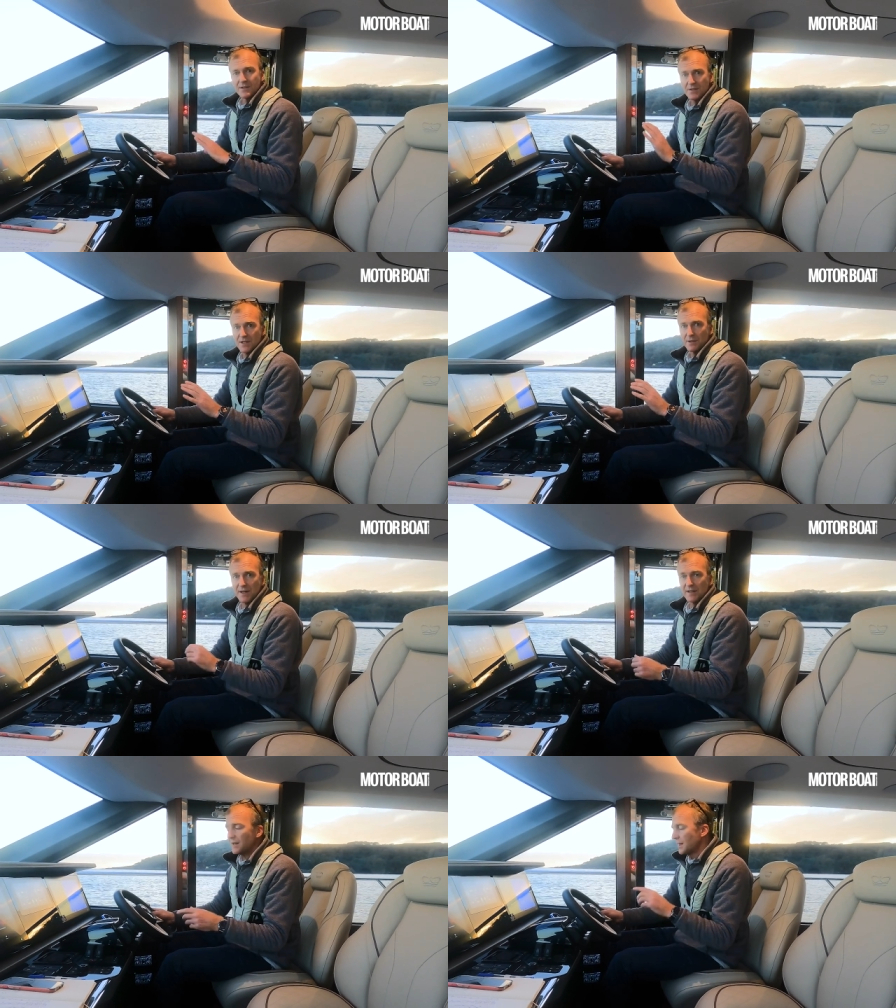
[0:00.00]

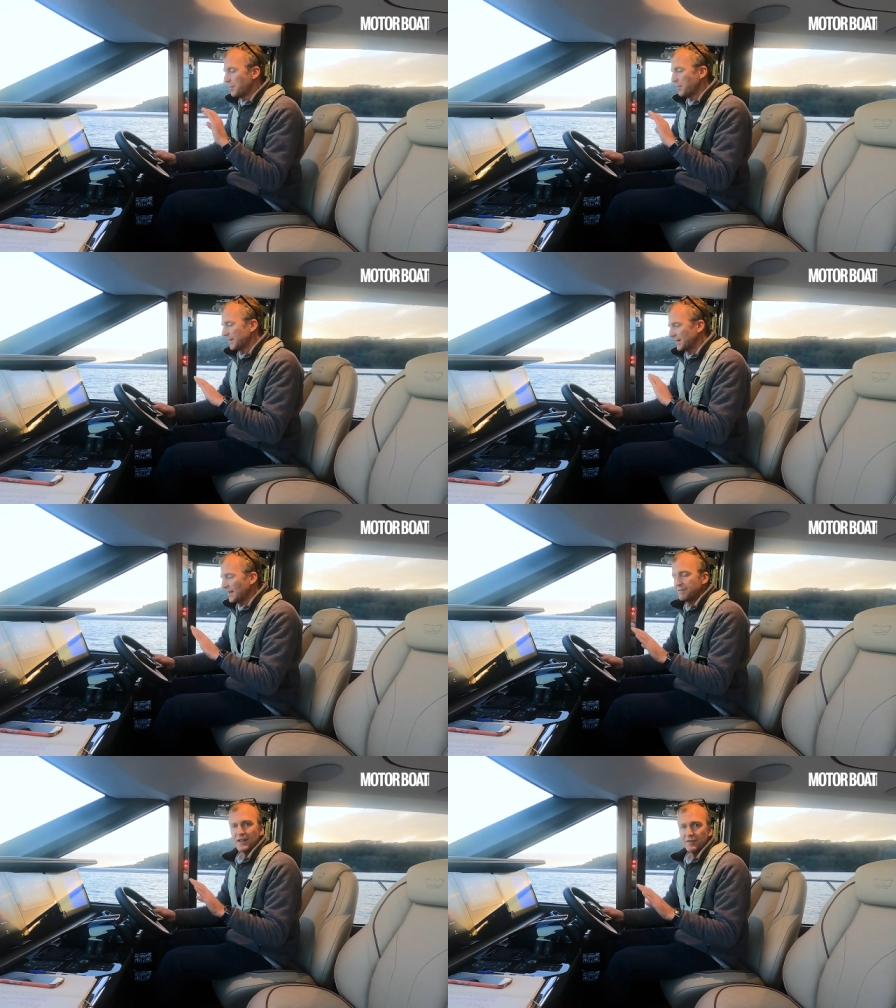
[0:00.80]
steering, but
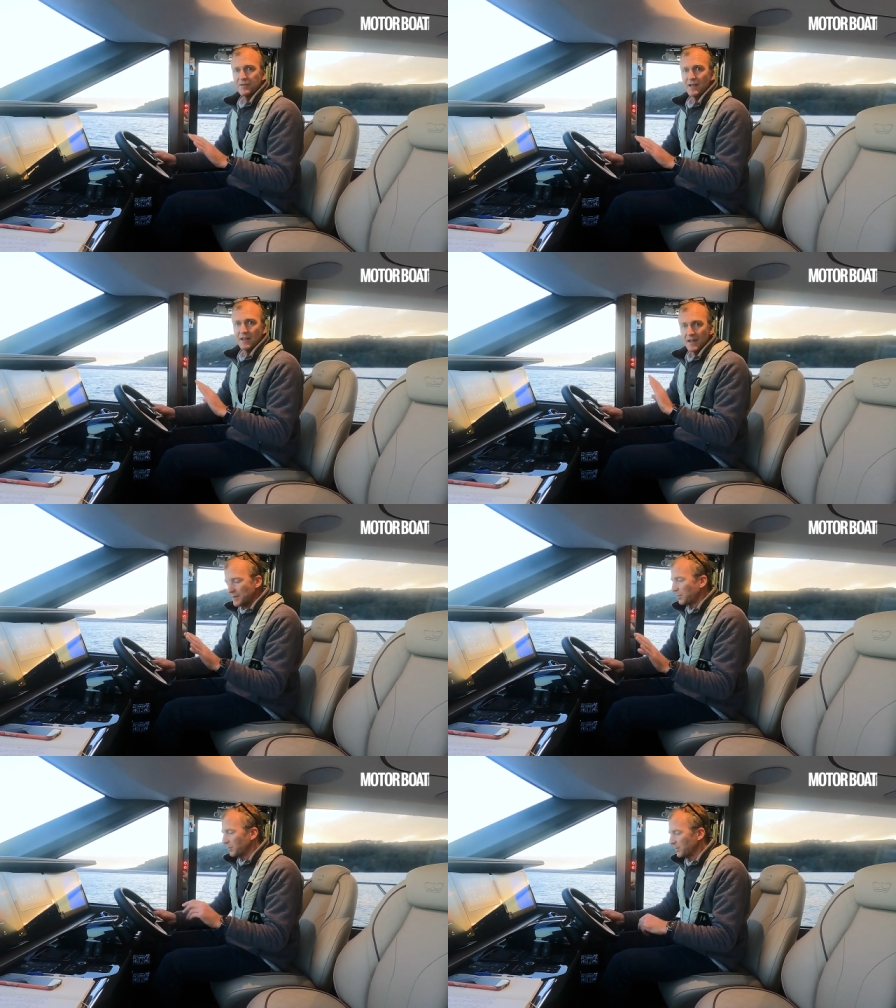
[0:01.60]
even if there is
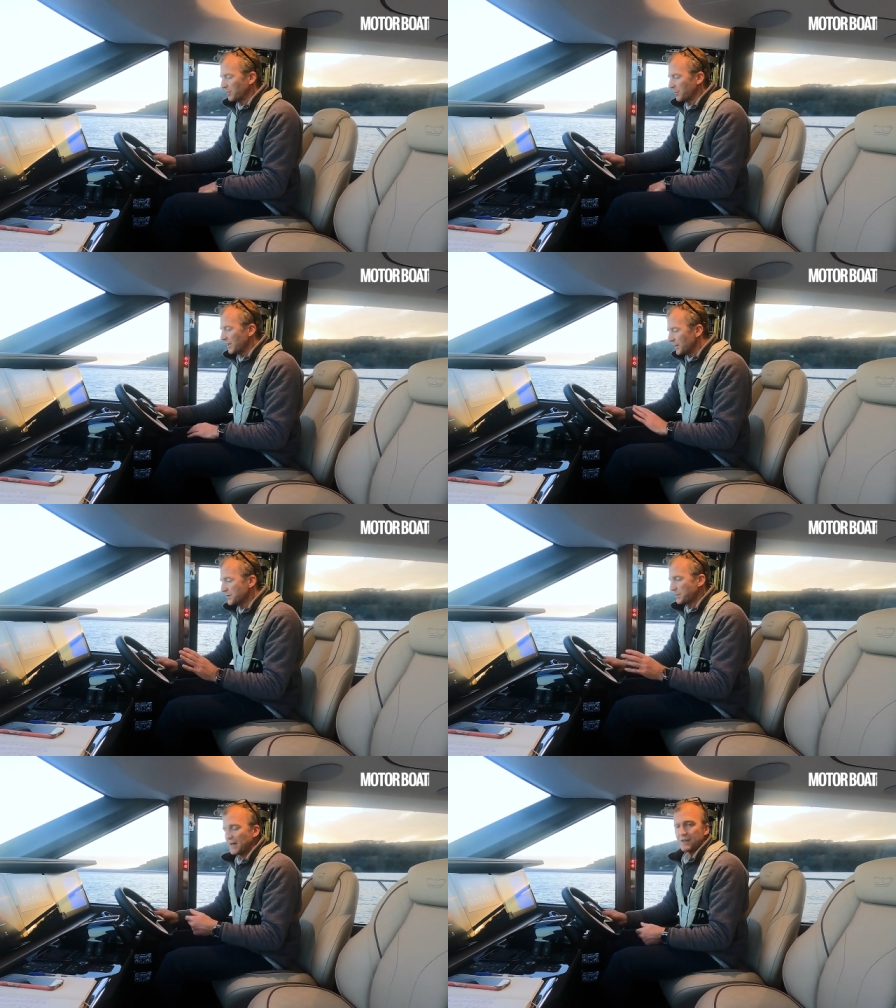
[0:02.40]
a problem and we
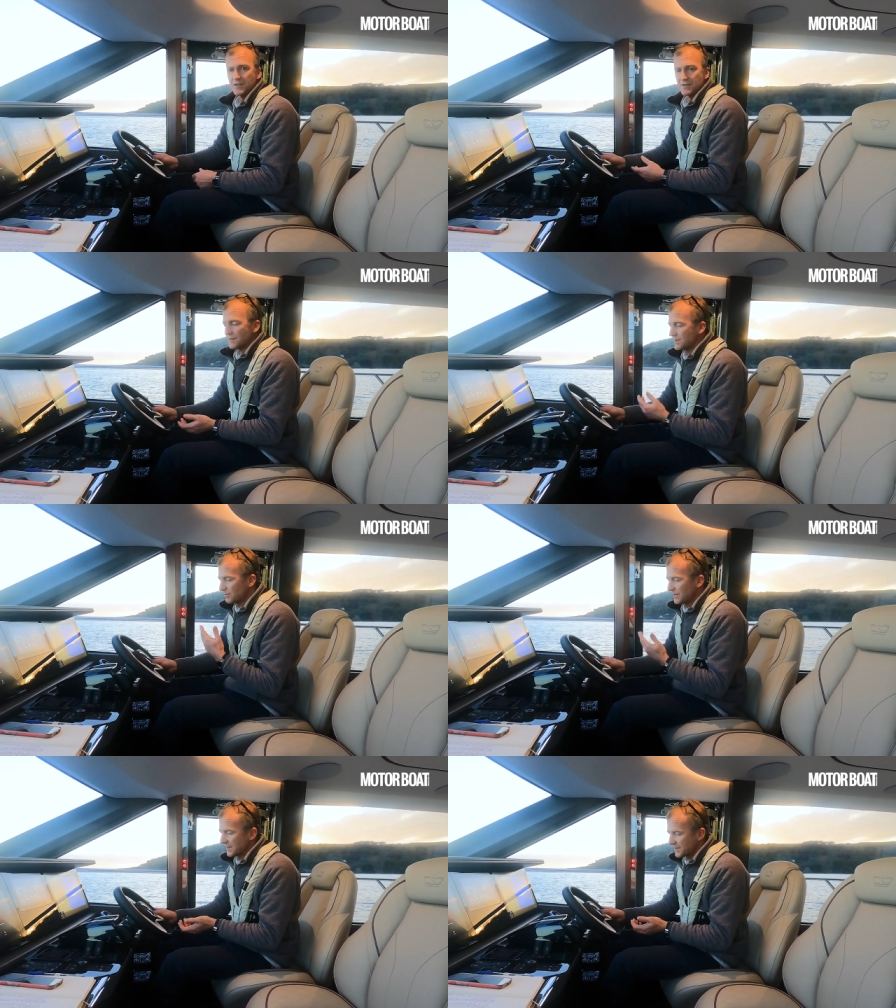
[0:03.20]
lose the power assistance,
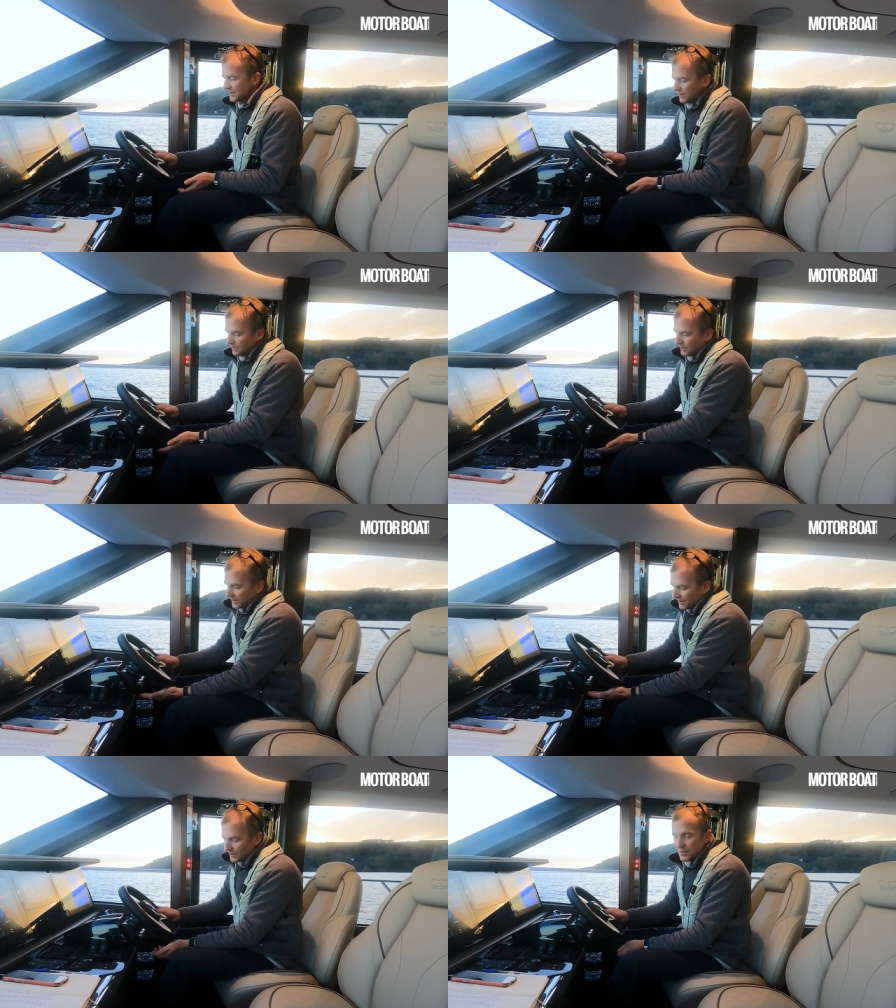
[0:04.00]
we can still
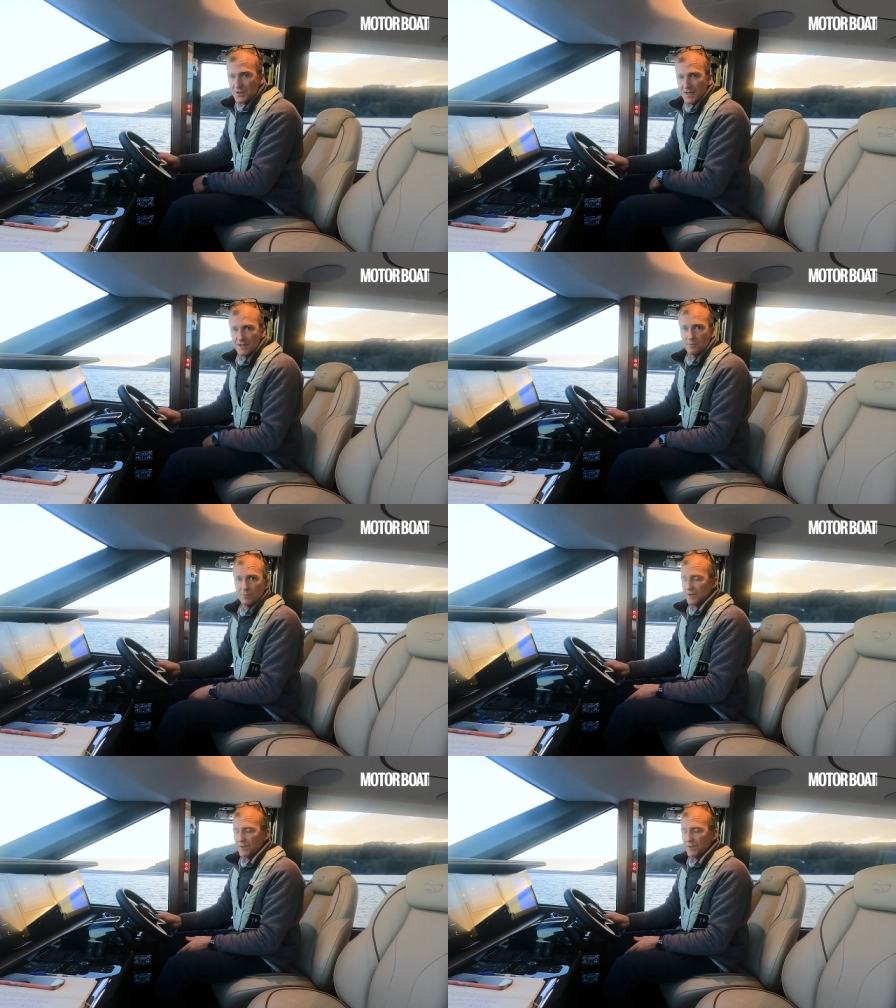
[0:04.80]
use this.